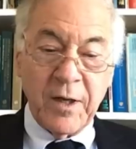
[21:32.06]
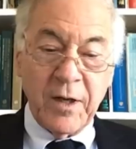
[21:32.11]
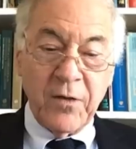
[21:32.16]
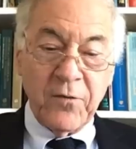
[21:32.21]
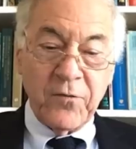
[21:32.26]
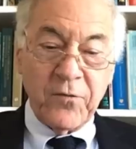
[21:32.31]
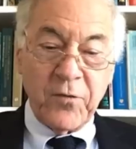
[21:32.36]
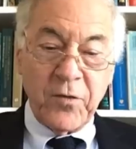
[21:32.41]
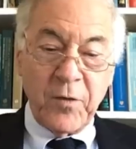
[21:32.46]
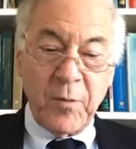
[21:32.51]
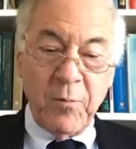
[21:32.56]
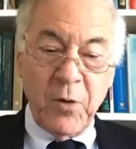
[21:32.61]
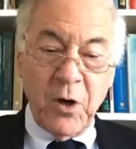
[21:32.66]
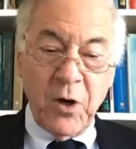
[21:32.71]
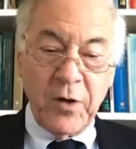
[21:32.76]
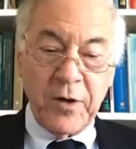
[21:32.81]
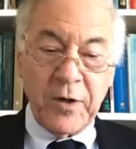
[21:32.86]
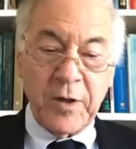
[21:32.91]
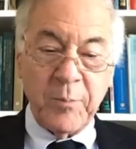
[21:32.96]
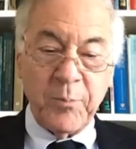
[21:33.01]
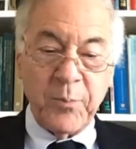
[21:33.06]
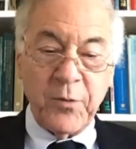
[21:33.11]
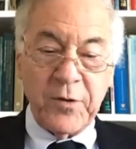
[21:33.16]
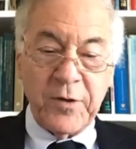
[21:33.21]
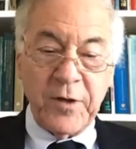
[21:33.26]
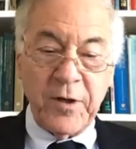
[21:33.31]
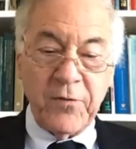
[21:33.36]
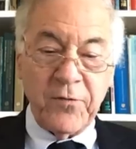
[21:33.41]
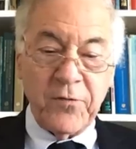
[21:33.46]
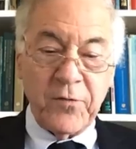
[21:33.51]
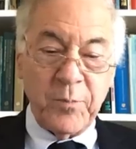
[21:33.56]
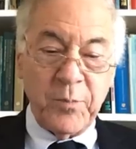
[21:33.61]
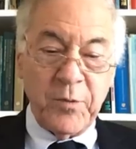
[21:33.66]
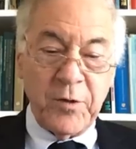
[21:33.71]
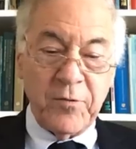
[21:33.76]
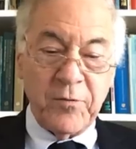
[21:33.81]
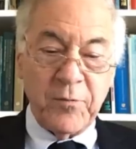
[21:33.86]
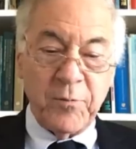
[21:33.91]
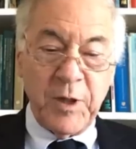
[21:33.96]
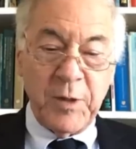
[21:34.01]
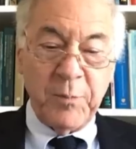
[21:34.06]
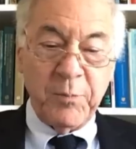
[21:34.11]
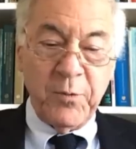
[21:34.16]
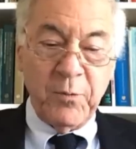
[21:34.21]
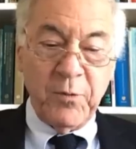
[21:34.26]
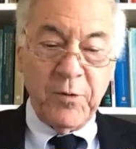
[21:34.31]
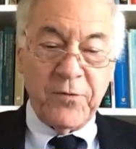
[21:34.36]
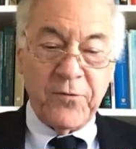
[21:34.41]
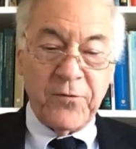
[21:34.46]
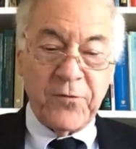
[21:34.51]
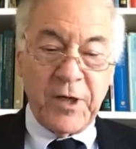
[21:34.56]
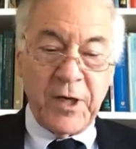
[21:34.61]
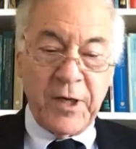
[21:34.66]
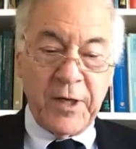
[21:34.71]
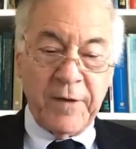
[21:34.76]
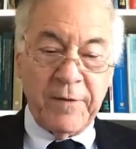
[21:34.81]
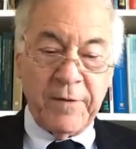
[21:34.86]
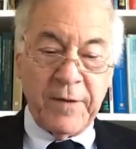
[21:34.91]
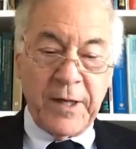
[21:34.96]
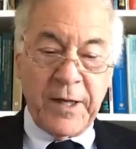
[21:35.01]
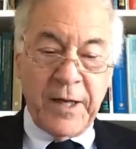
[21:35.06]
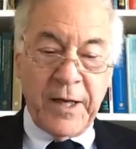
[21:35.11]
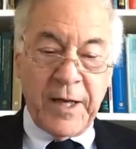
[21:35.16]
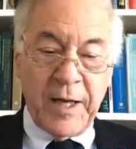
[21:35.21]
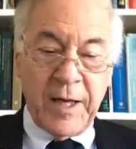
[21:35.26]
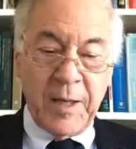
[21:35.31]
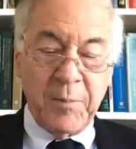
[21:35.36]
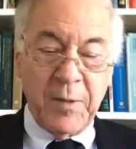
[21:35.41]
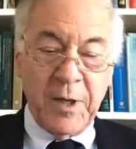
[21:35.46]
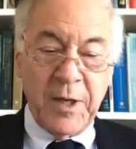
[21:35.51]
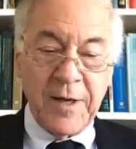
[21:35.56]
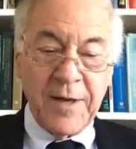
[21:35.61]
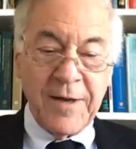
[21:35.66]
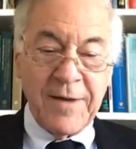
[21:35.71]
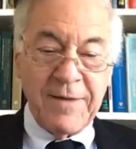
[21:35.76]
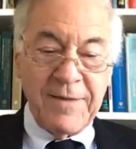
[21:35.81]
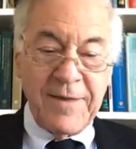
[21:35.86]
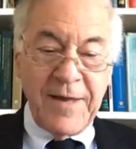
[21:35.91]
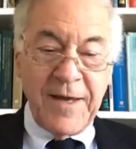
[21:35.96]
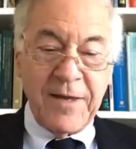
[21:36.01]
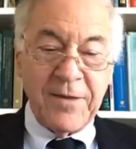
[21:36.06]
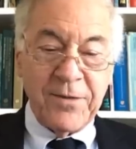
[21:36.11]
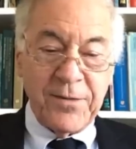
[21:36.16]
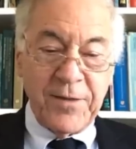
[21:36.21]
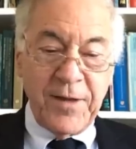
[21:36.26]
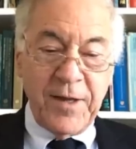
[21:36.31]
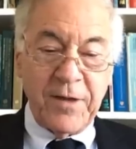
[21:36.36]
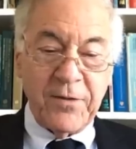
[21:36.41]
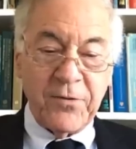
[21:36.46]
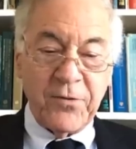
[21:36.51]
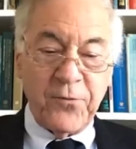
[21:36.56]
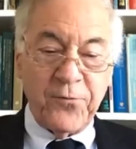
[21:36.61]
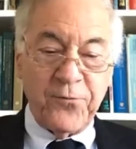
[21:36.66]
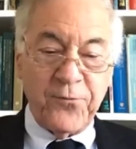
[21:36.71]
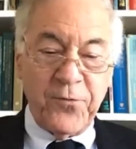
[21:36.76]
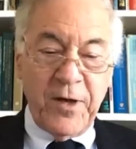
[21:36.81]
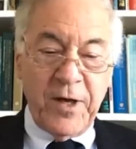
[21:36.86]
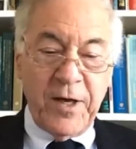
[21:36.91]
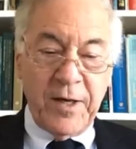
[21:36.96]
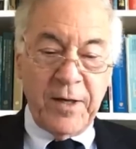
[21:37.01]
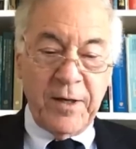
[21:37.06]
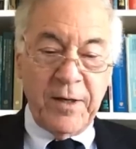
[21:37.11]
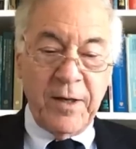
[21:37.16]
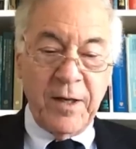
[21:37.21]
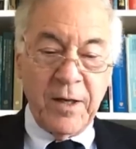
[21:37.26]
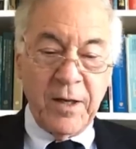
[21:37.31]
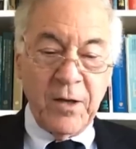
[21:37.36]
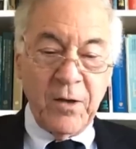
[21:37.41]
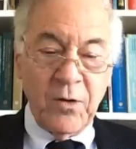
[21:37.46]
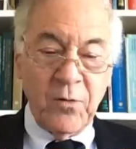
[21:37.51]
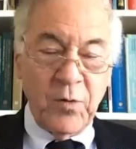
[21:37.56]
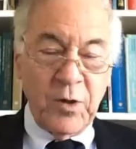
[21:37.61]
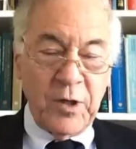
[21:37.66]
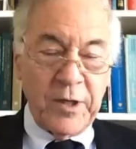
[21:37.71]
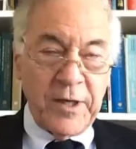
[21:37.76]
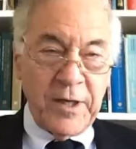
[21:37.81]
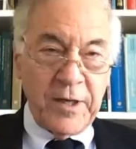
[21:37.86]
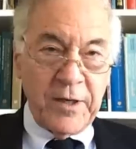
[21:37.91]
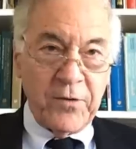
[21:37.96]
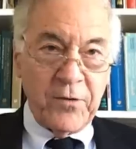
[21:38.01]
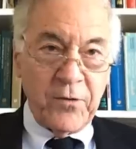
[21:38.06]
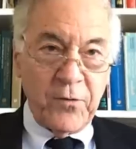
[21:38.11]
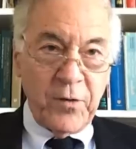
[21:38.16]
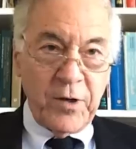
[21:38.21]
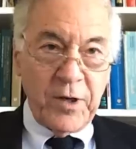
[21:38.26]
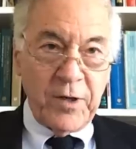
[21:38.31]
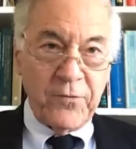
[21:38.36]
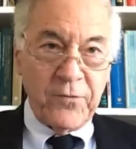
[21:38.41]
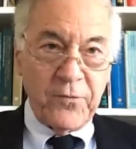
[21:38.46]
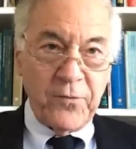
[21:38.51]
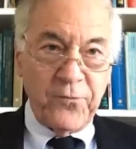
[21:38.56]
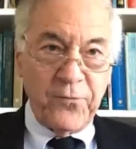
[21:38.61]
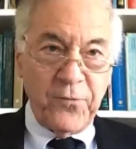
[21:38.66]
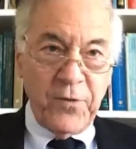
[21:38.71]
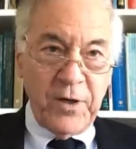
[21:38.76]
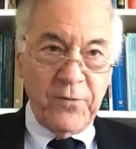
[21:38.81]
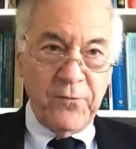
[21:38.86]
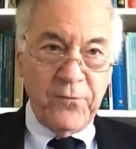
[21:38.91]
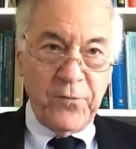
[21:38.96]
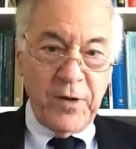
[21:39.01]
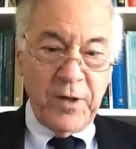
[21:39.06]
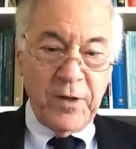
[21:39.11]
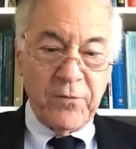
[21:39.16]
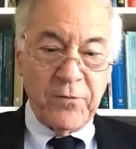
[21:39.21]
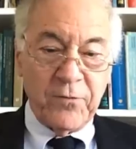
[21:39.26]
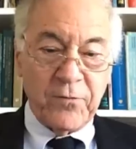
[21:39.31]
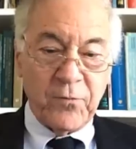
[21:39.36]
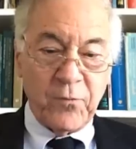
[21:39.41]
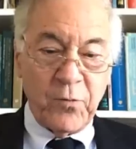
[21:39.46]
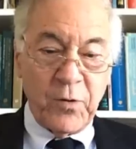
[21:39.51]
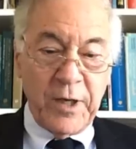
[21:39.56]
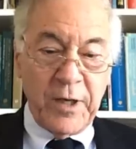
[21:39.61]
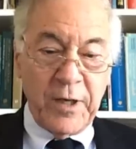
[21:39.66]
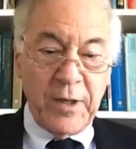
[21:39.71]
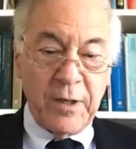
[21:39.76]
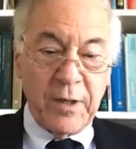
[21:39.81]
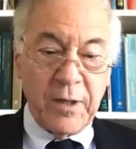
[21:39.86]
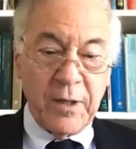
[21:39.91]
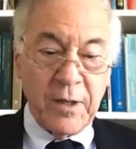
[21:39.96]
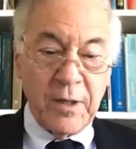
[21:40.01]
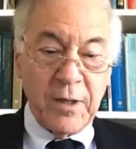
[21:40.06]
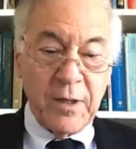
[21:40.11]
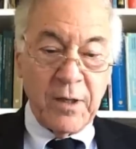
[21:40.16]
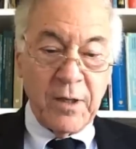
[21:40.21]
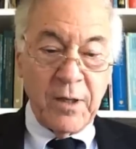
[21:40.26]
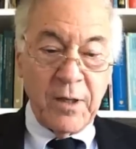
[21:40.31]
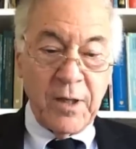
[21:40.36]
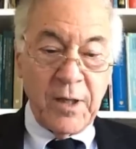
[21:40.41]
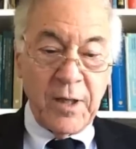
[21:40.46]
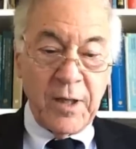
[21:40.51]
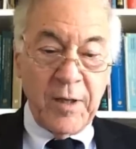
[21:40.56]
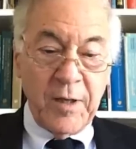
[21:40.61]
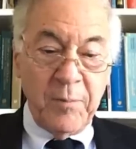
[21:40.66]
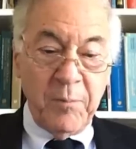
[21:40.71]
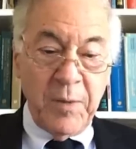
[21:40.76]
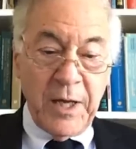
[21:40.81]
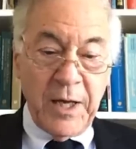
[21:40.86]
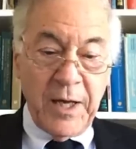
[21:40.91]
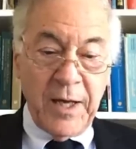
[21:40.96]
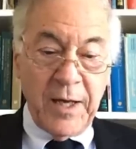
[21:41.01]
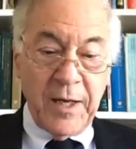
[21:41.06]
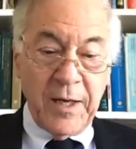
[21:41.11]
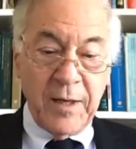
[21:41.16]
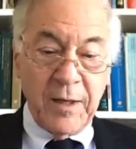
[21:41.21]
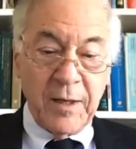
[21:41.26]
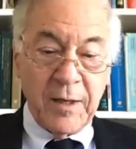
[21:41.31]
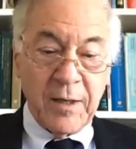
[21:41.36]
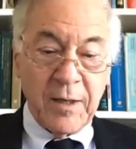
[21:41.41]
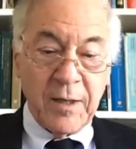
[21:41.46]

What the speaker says: So the market participants, people with skin in the game, they think the Fed will increase the Fed funds rate in May